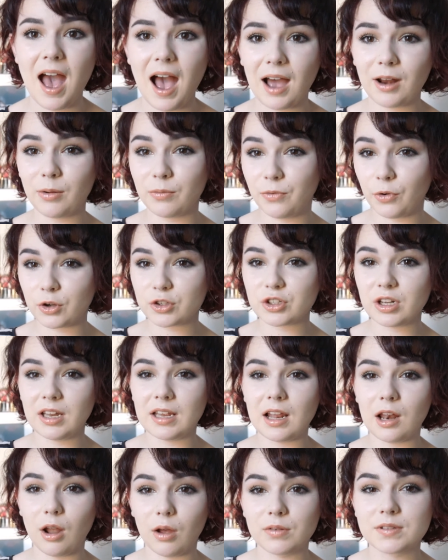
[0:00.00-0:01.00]
and
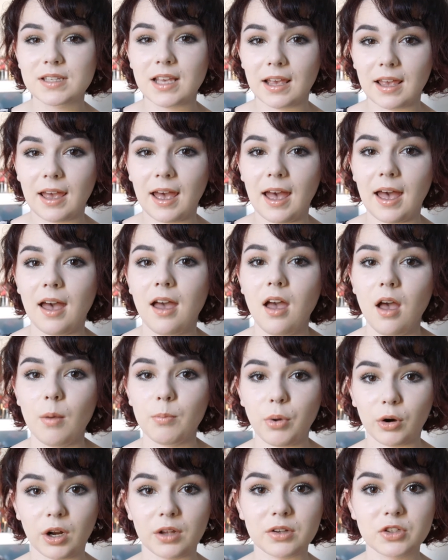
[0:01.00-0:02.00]
unfortunately a lot of skincare
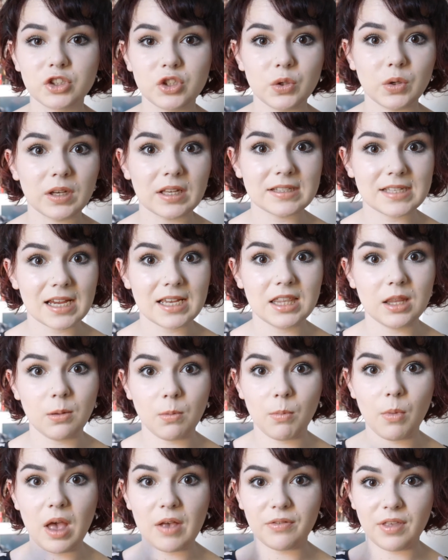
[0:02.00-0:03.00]
products do contain
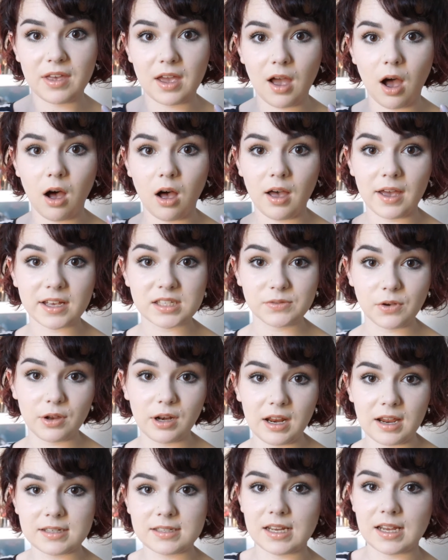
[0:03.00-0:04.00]
them if they are
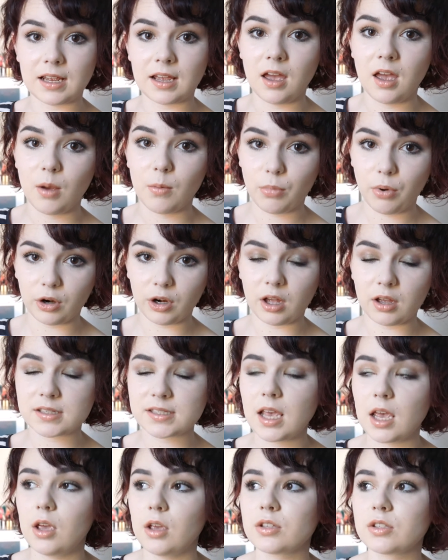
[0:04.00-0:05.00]
exfoliating
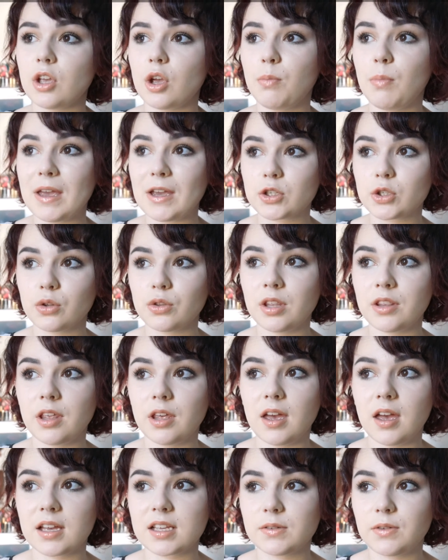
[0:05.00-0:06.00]
products. So make sure that
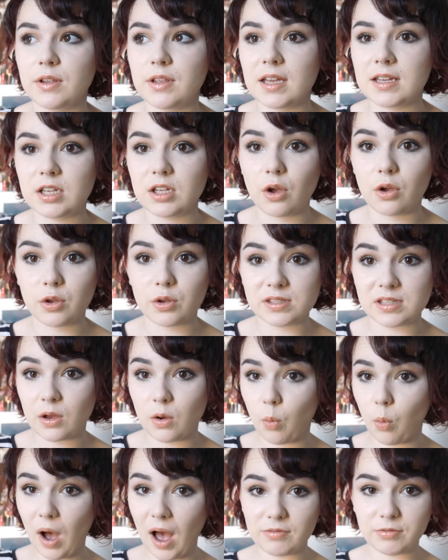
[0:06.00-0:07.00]
the exfoliator you're
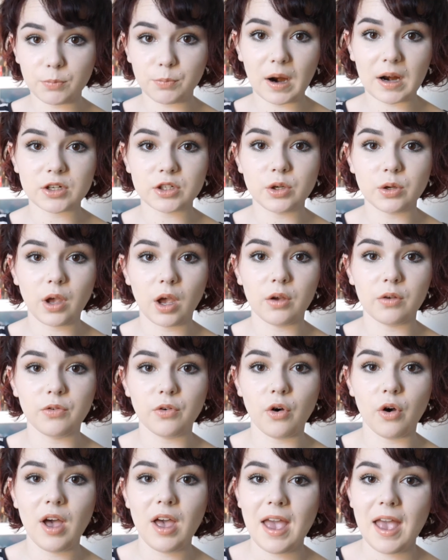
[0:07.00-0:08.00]
using, whatever brand you go
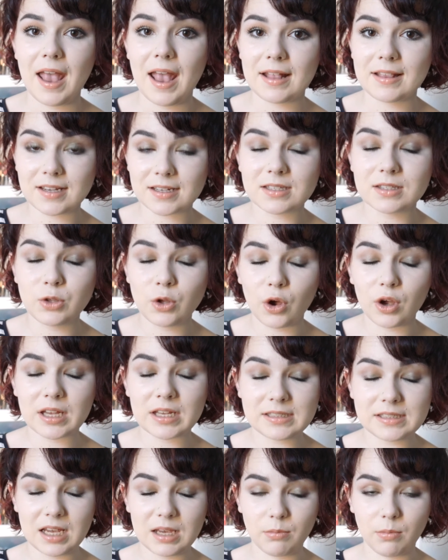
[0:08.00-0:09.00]
for, does not
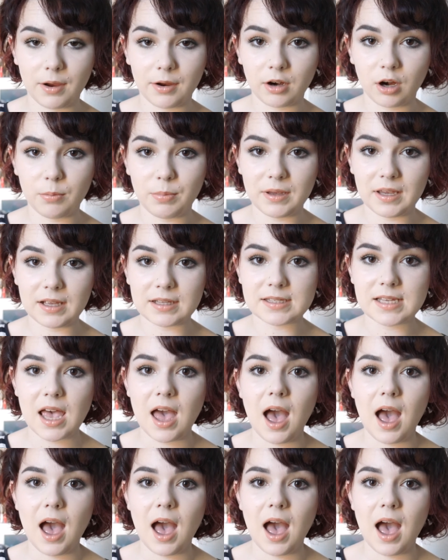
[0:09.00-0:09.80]
contain microbeads,